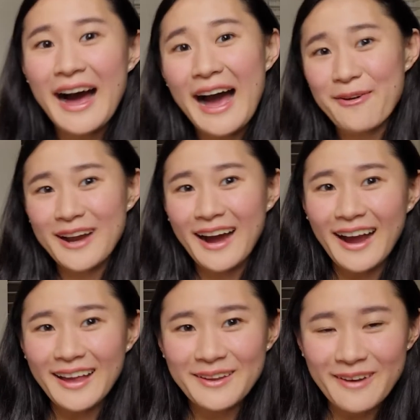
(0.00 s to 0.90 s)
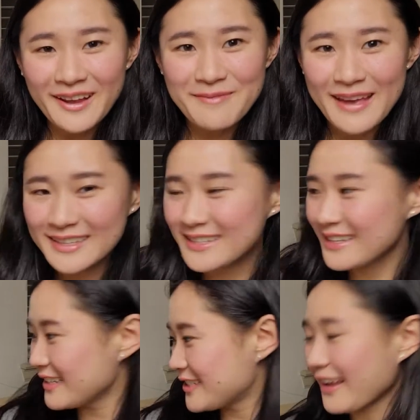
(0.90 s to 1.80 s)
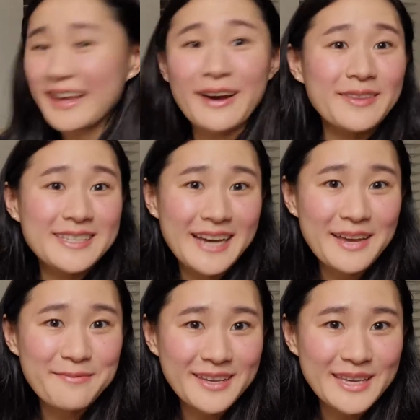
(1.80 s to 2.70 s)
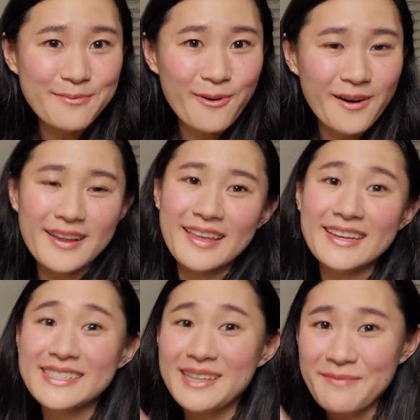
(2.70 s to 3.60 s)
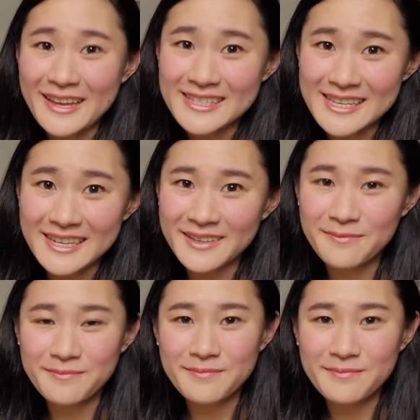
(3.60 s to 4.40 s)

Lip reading: I would highly recommend checking out the Dygma keyboard. It is amazing.